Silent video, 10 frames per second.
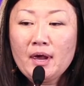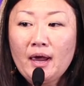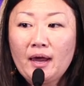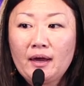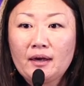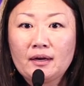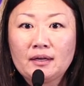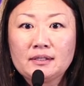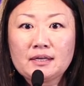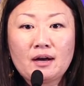
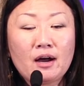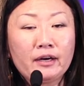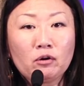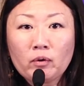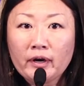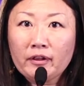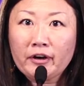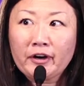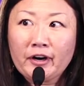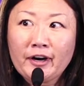and Ina
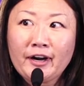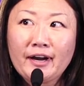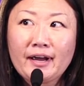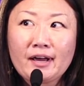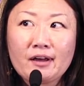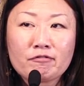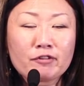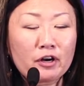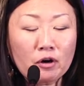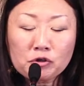Euler,
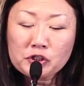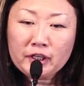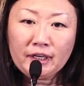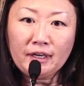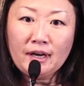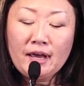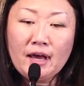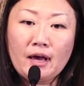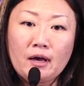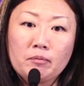Fred Ochi,
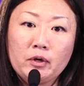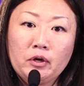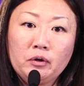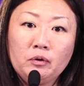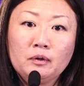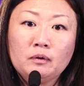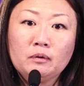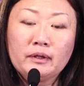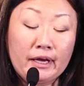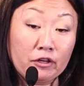who
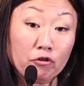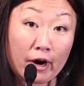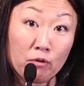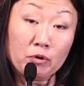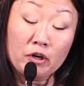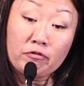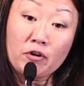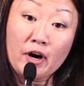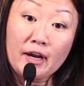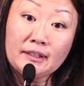laid the groundwork
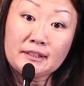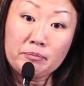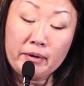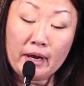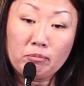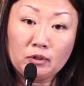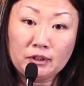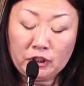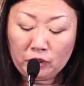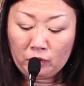for us to be able
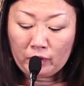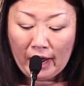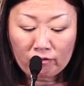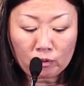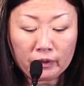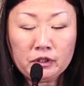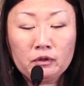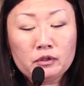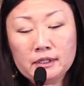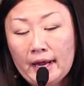to have what we do
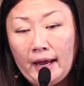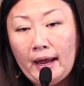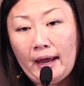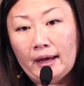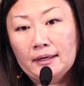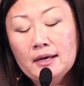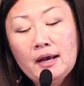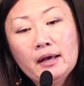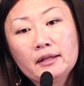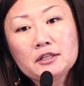today. And
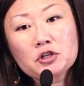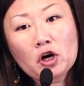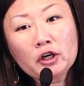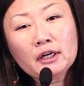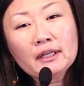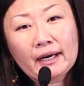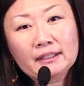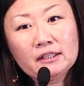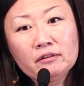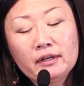this art
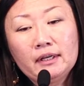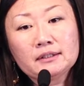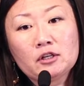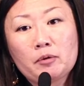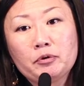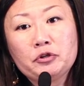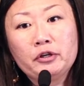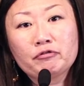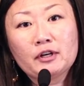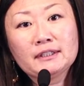collective is an opportunity
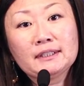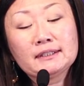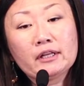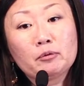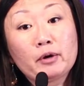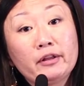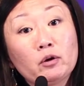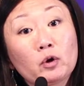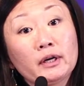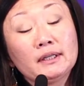for us to celebrate the
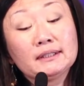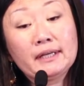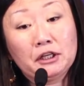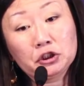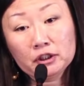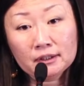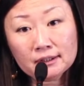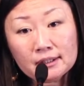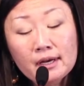organizations